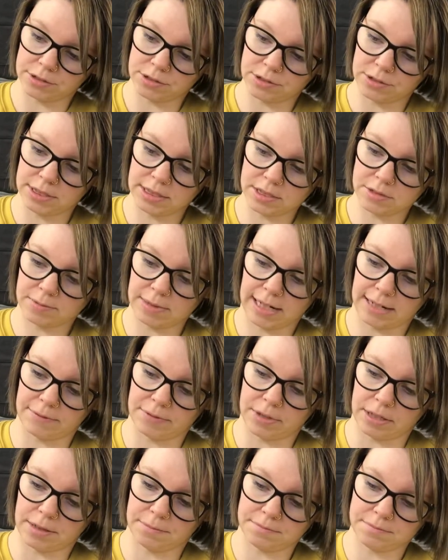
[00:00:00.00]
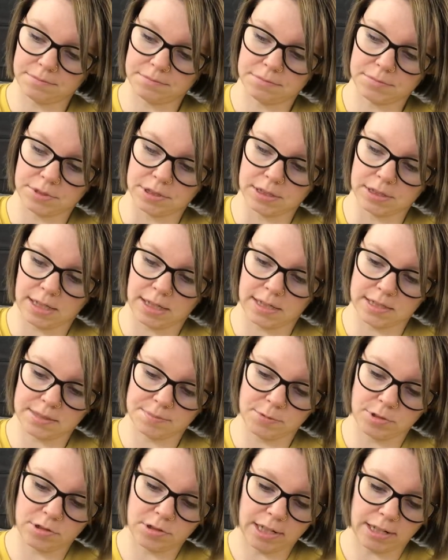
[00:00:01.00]
So this is what I've done. Just kind of
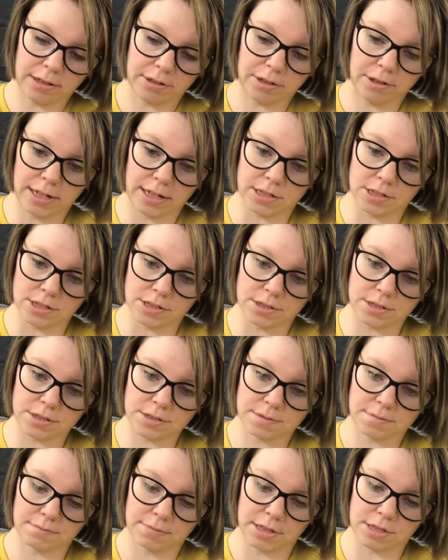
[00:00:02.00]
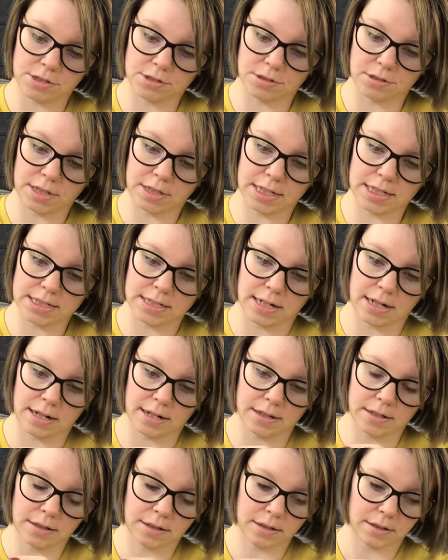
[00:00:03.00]
smooth out your edges, make sure they
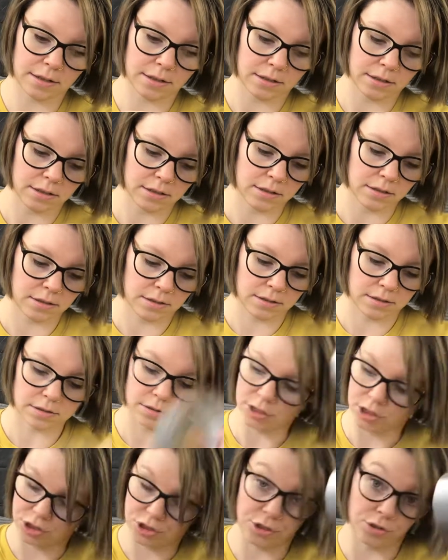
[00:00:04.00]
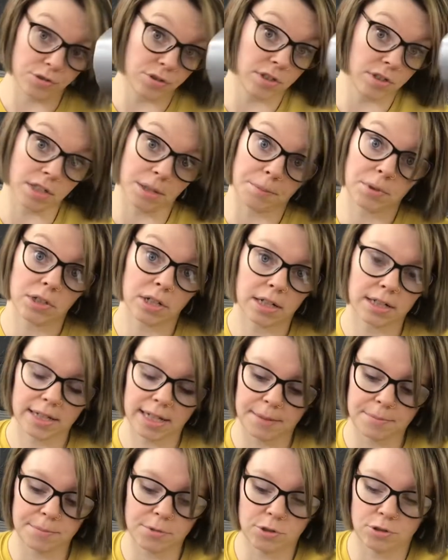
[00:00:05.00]
stay. Just use simple duct
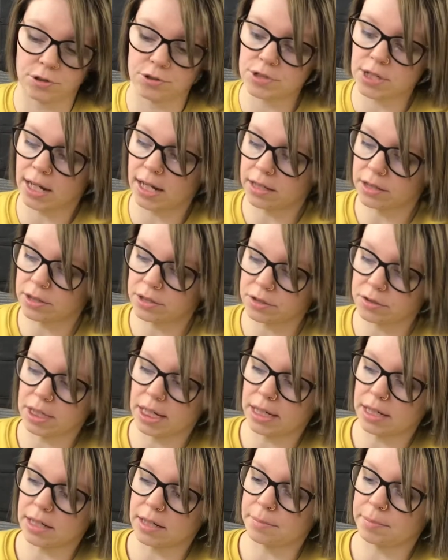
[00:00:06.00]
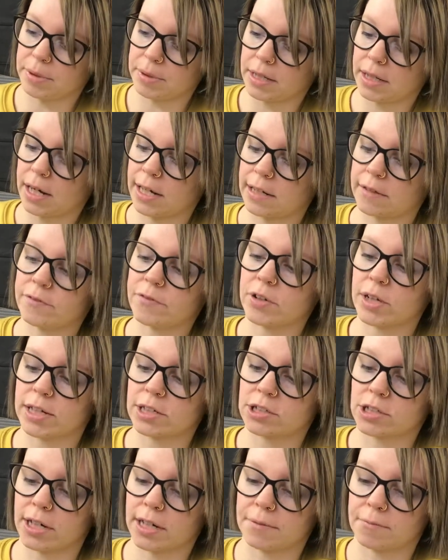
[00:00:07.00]
tape. You can use hot glue gun, but I didn't feel like
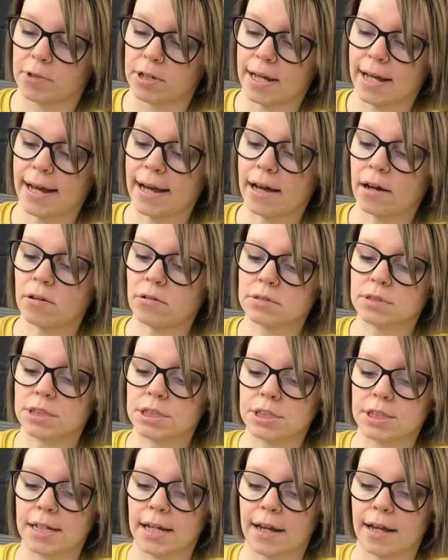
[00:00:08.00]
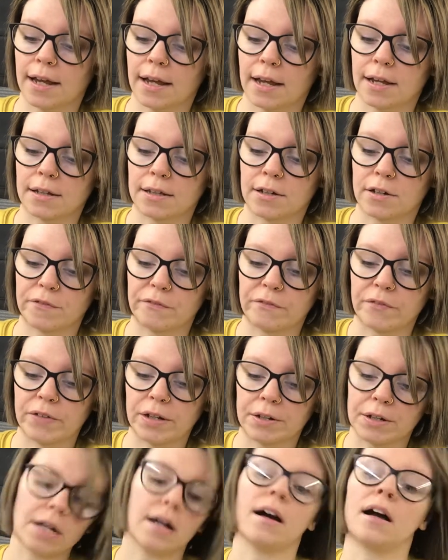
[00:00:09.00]
dragging one out, and they're
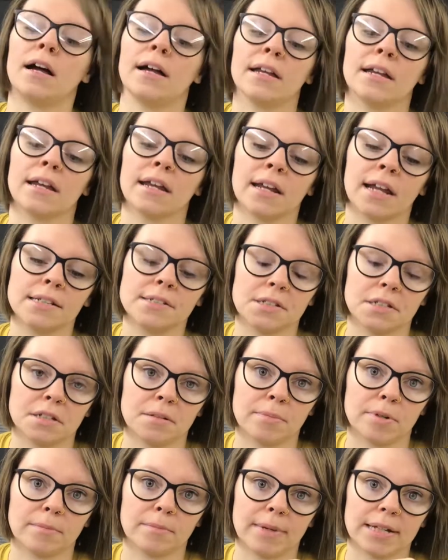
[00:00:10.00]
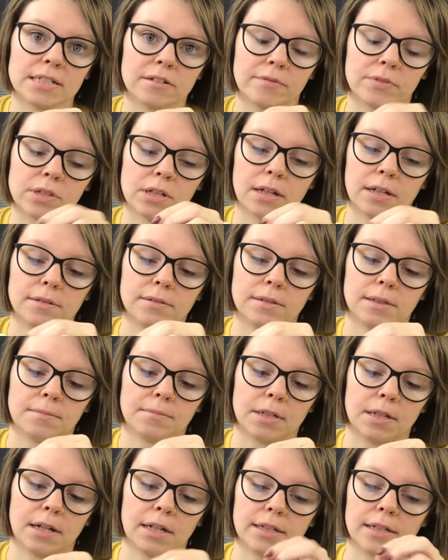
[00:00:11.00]
very hot, and I tend to burn myself a lot.
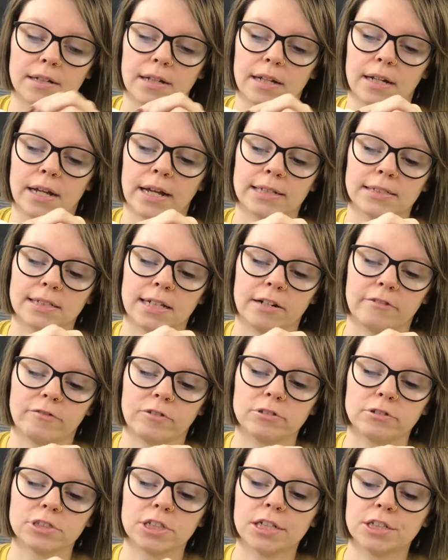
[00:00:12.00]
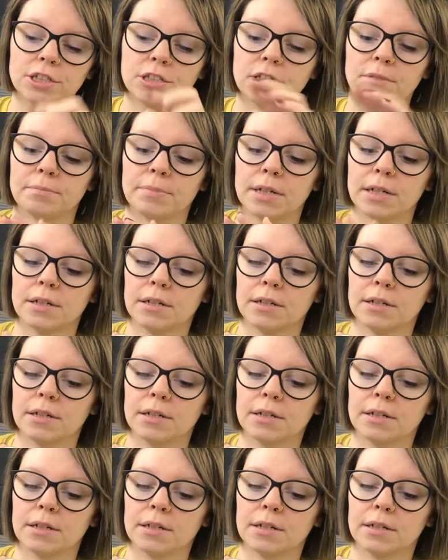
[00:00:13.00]
I'm not as careful as I should be.